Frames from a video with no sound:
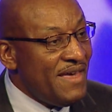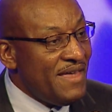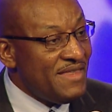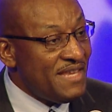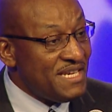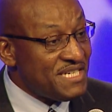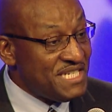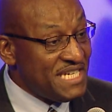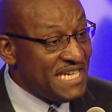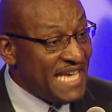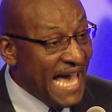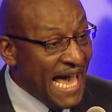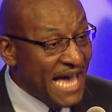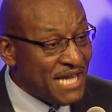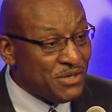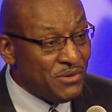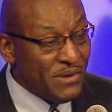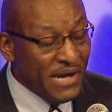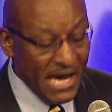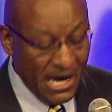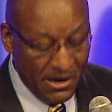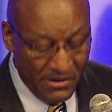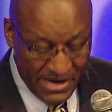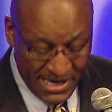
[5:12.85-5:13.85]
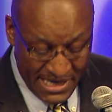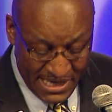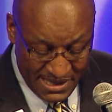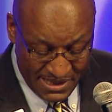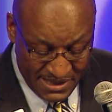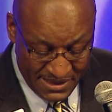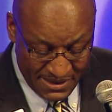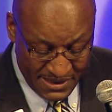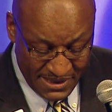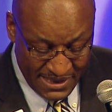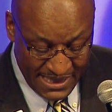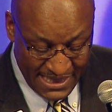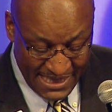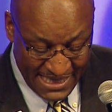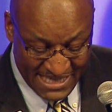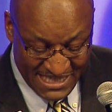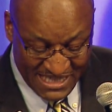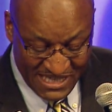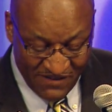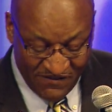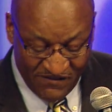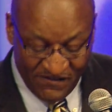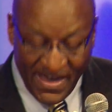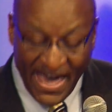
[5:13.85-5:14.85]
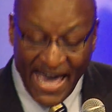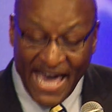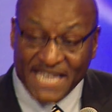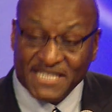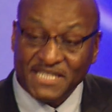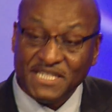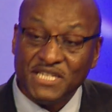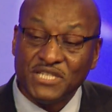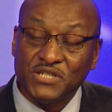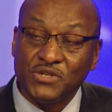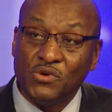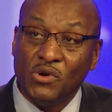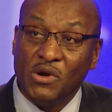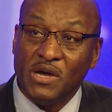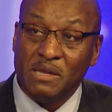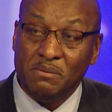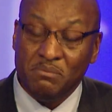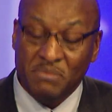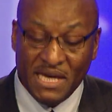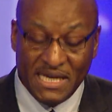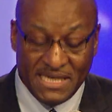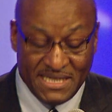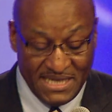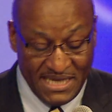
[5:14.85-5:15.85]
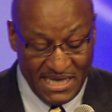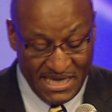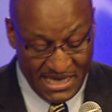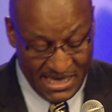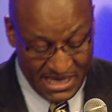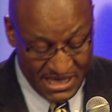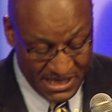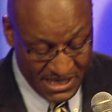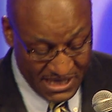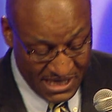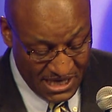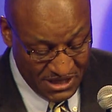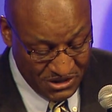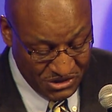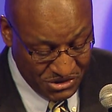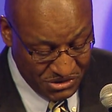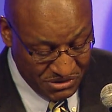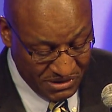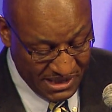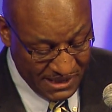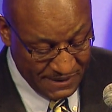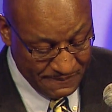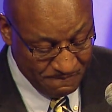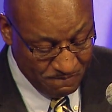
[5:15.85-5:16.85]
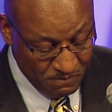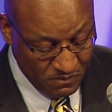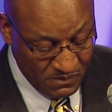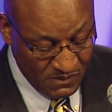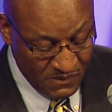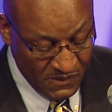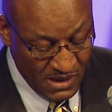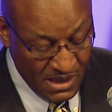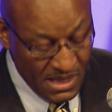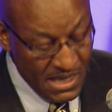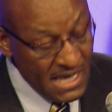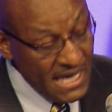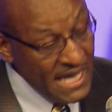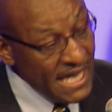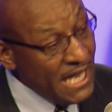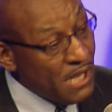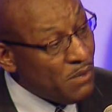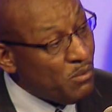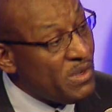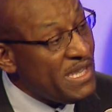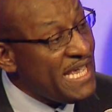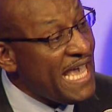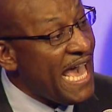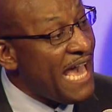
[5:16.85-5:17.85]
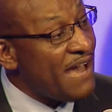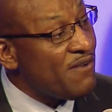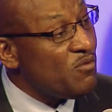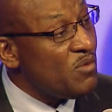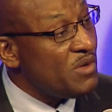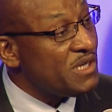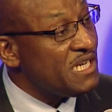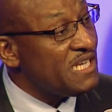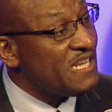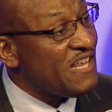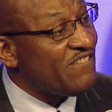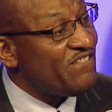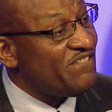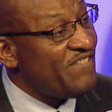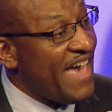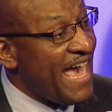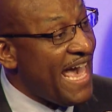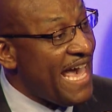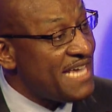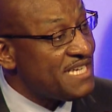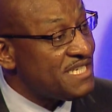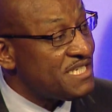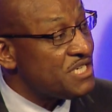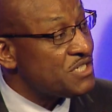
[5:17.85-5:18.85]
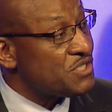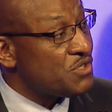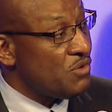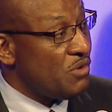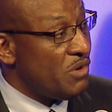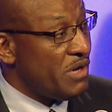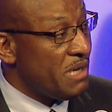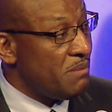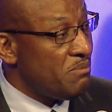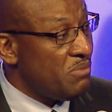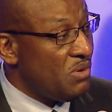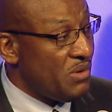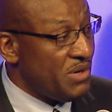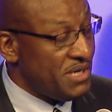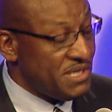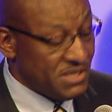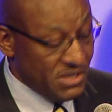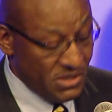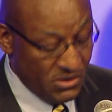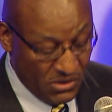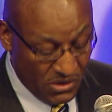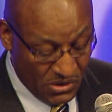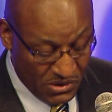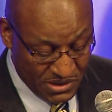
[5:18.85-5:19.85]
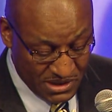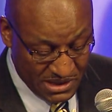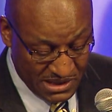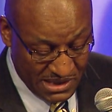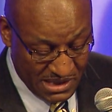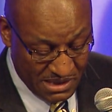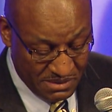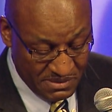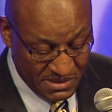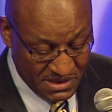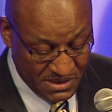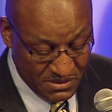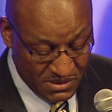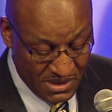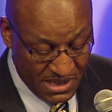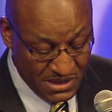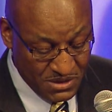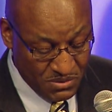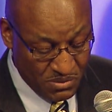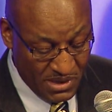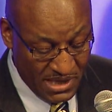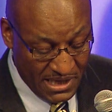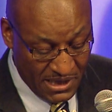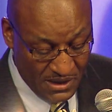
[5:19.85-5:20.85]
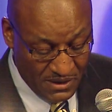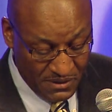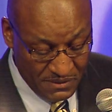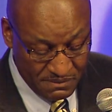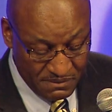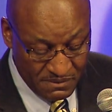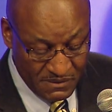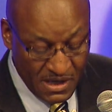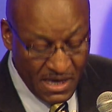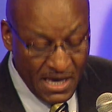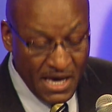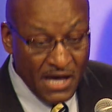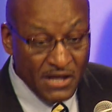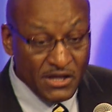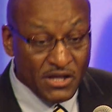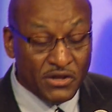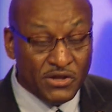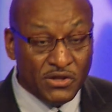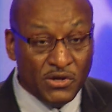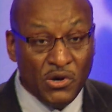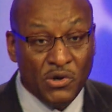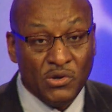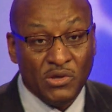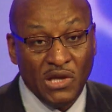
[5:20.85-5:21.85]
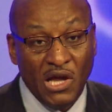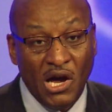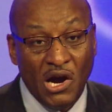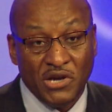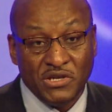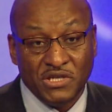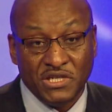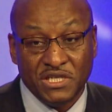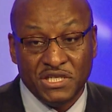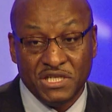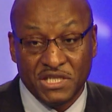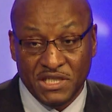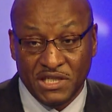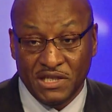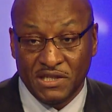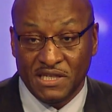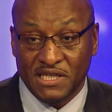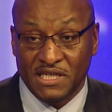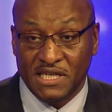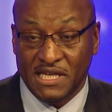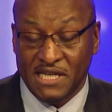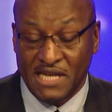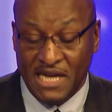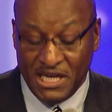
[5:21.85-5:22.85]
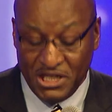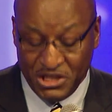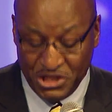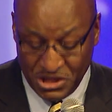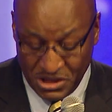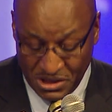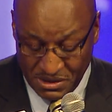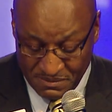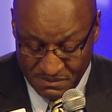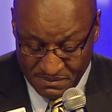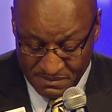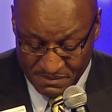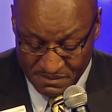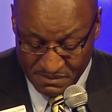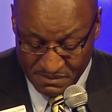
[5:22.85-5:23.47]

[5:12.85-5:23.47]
The Seattle area is the fastest growing big city in the country. And we have one of the fastest growing boys and girls clubs as well. The third largest still in the nation.